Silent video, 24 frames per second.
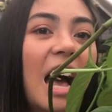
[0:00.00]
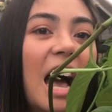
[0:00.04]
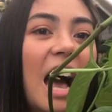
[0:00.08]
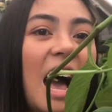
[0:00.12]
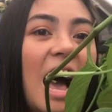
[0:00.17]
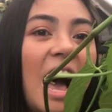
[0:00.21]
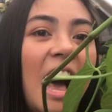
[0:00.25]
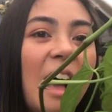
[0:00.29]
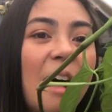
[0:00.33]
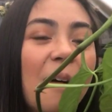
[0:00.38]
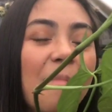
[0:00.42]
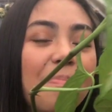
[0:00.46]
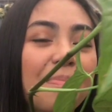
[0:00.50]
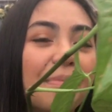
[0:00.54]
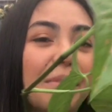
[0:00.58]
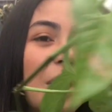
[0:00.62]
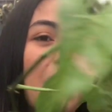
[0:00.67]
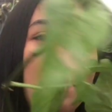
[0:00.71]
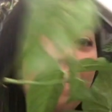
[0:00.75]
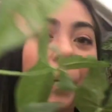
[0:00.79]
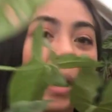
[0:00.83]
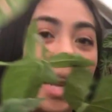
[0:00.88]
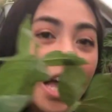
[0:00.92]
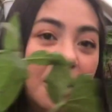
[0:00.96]

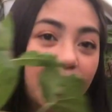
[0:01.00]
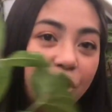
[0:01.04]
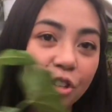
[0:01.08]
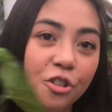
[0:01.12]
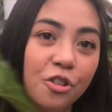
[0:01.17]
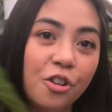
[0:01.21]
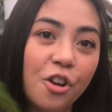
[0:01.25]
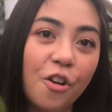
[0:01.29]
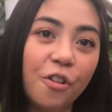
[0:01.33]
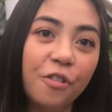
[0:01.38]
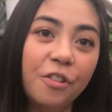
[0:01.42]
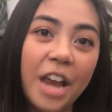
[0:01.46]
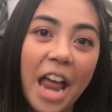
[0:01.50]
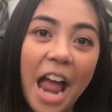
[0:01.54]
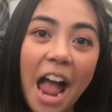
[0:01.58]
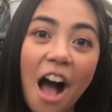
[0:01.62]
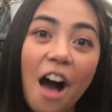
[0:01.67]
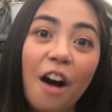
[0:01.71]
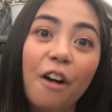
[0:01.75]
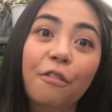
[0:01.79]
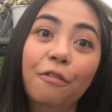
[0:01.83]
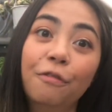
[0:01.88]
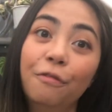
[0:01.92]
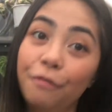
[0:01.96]
But I do know
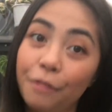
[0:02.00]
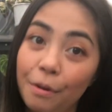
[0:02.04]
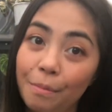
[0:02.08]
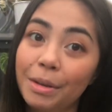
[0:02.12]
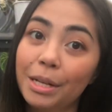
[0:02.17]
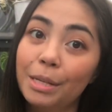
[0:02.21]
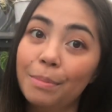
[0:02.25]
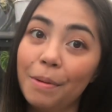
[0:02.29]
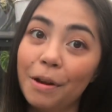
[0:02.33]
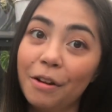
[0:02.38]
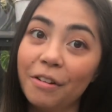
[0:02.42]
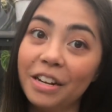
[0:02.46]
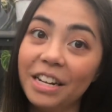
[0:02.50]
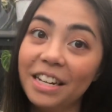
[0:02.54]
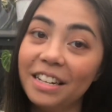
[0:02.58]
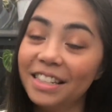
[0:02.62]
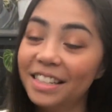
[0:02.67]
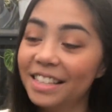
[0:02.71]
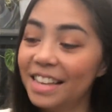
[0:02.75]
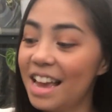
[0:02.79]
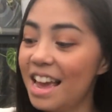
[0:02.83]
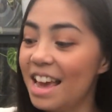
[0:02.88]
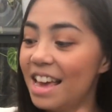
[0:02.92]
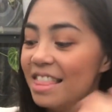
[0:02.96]
now from experience